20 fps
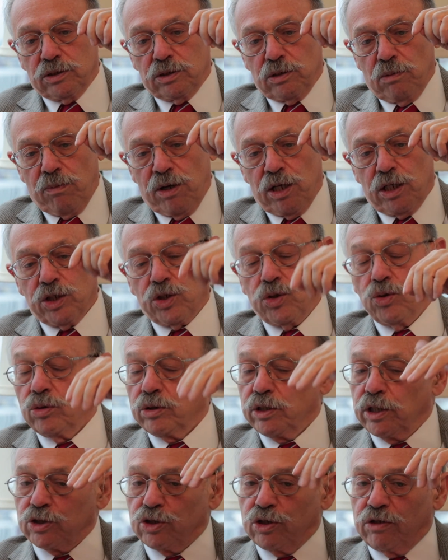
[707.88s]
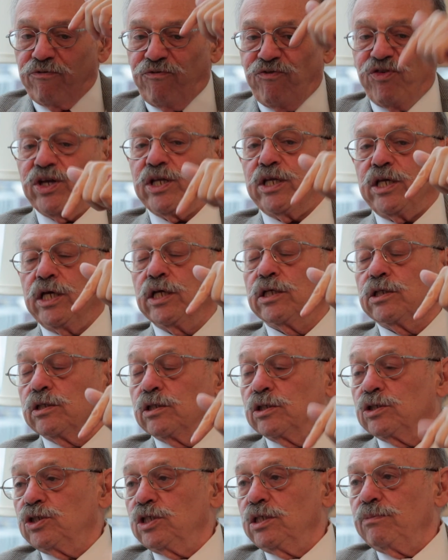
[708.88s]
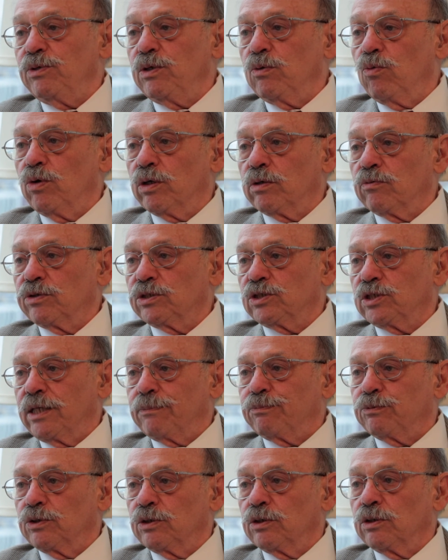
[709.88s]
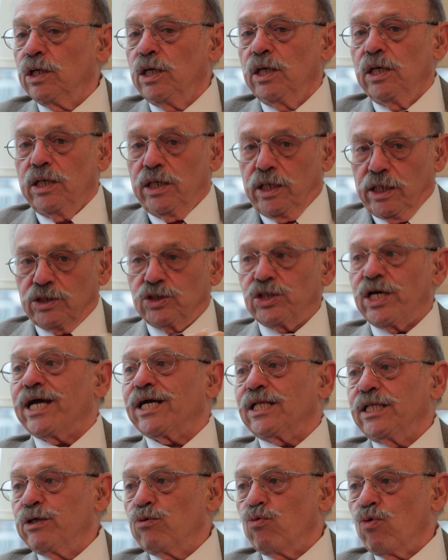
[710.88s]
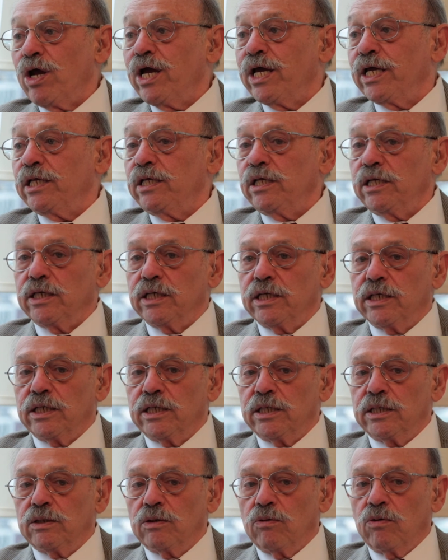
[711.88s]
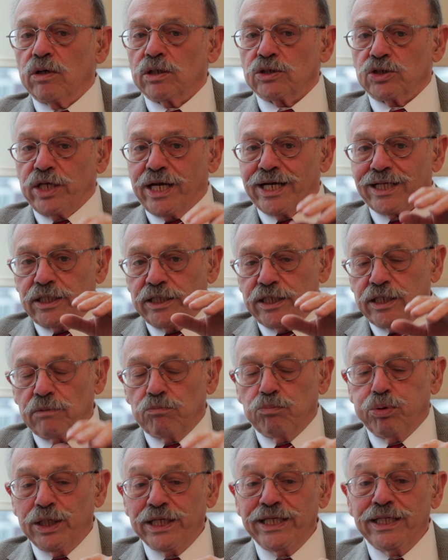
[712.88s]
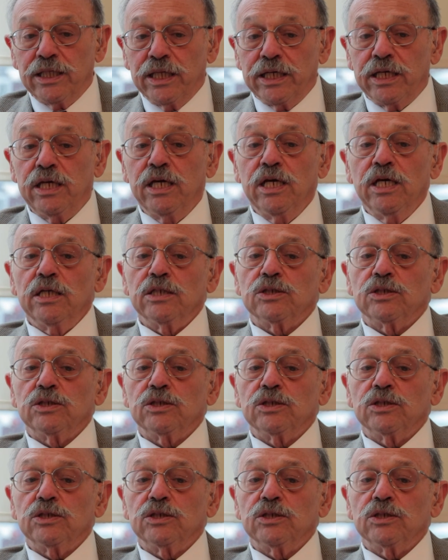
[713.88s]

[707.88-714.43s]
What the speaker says: molecule doesn't fit into the CB1 receptor exactly right or exactly completely,